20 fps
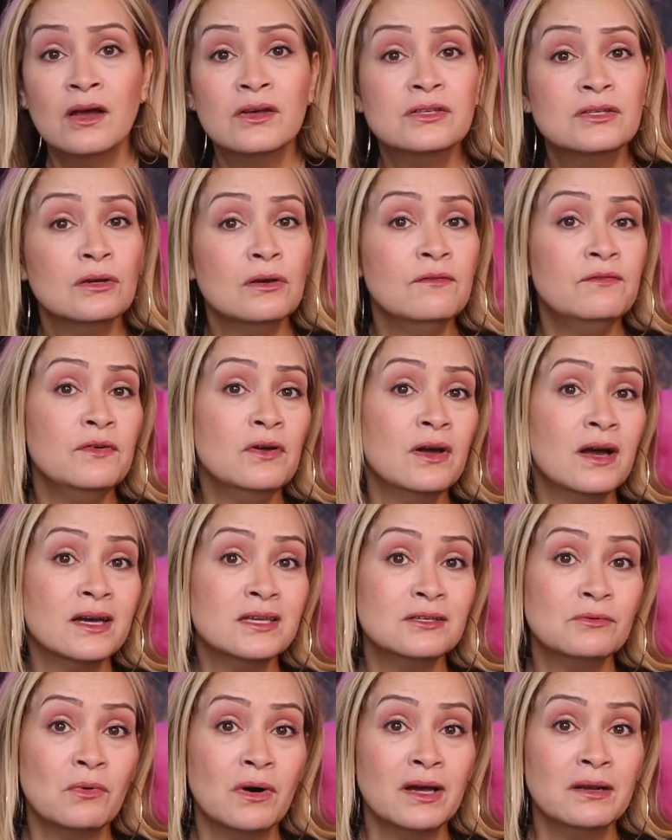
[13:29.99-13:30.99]
So if you
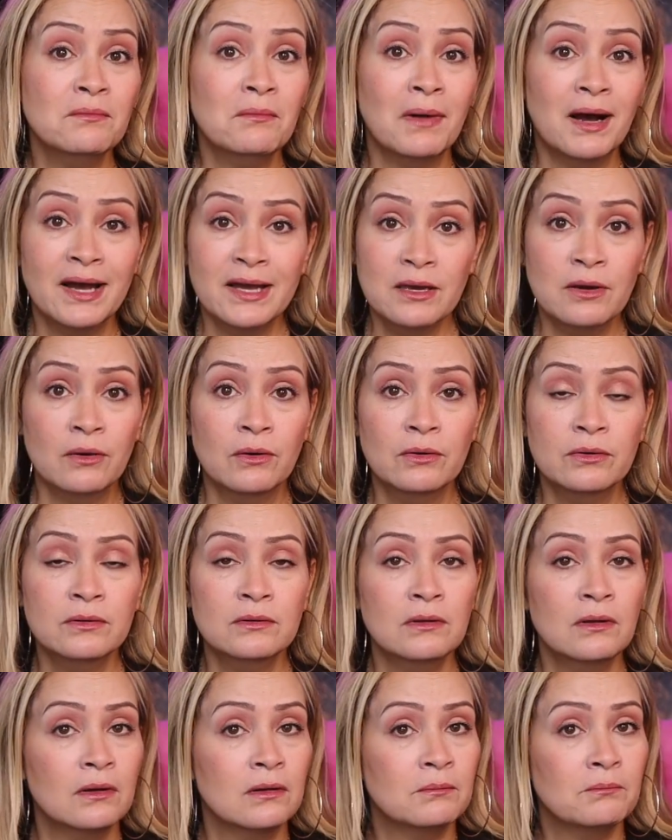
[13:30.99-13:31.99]
guys want my
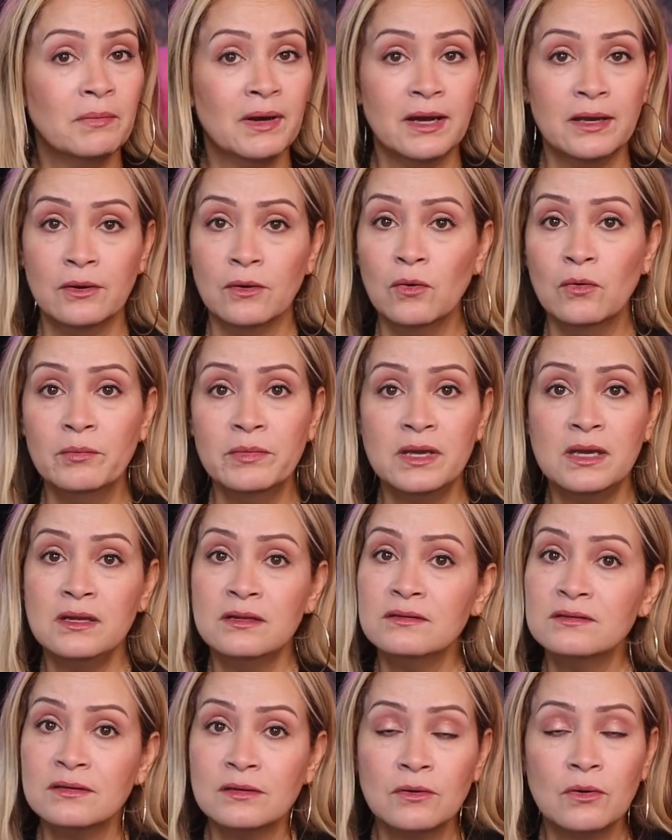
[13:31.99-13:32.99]
own, by all
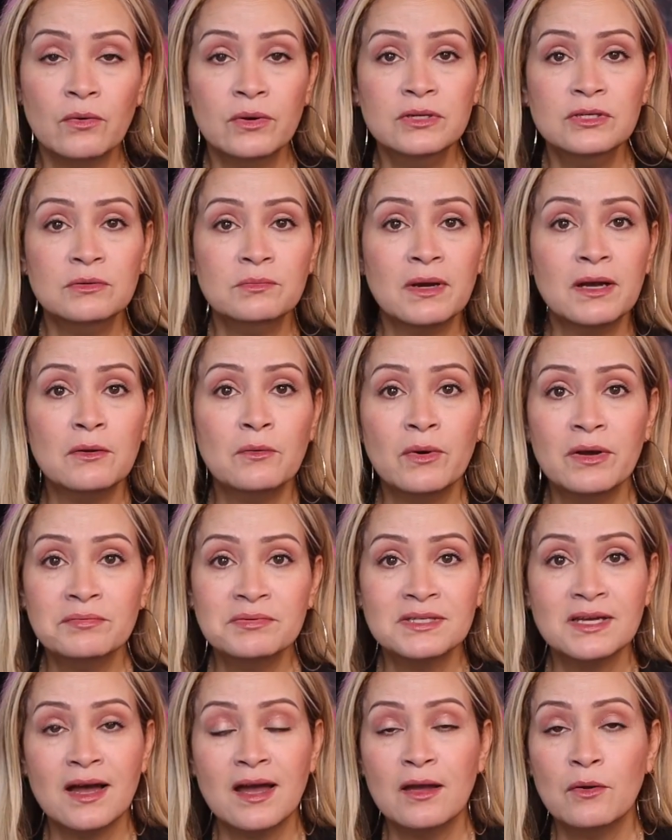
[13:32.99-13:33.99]
means, go into my
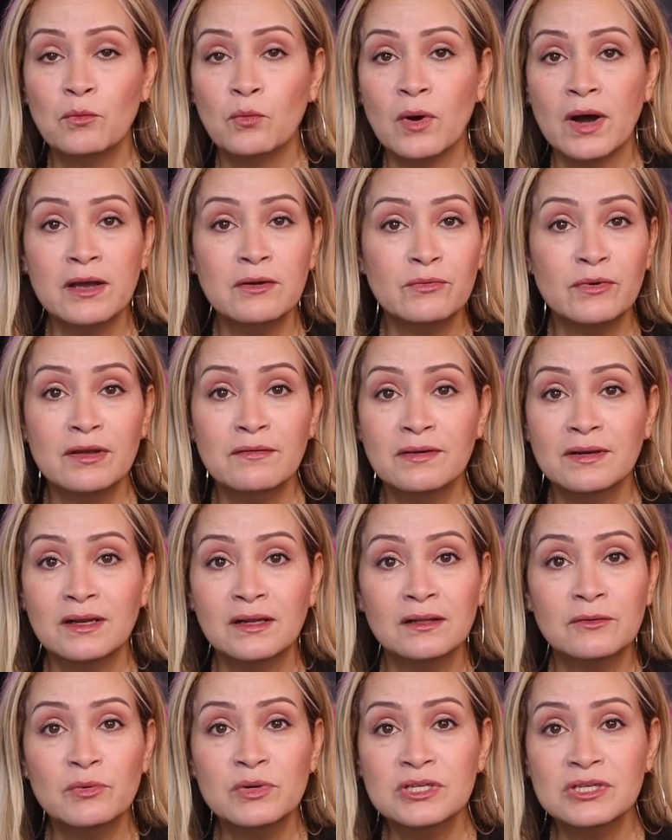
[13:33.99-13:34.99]
website,
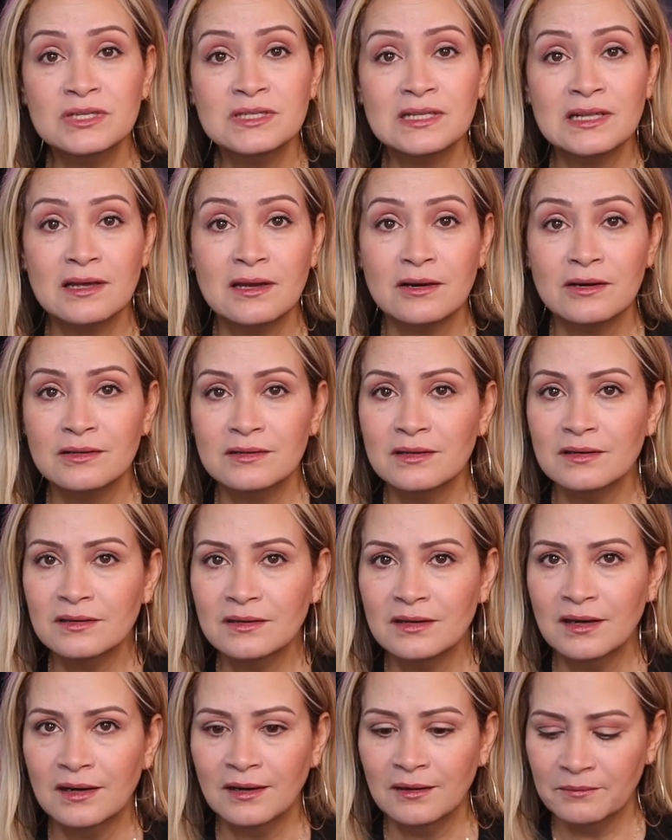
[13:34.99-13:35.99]

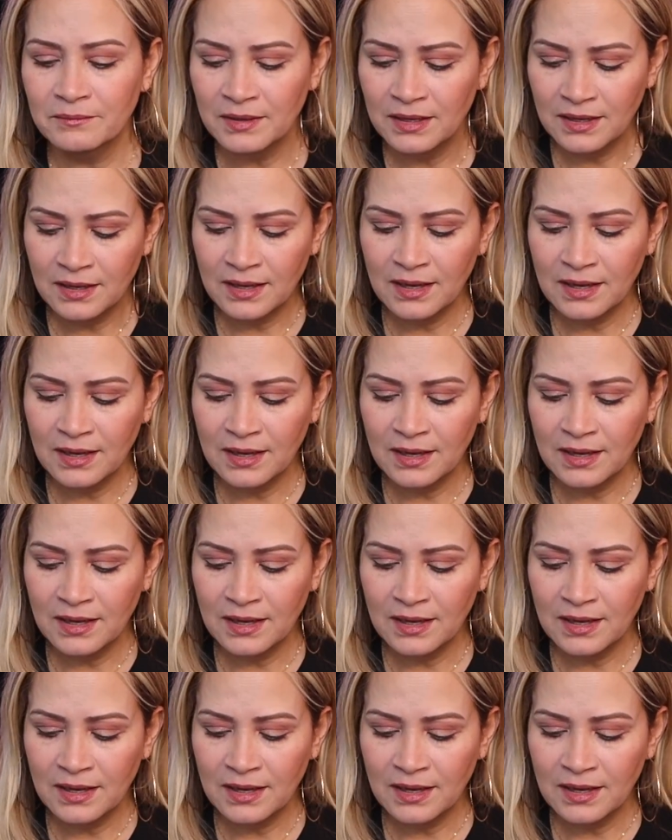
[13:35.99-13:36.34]
whiteravenandthewitcheslair.com,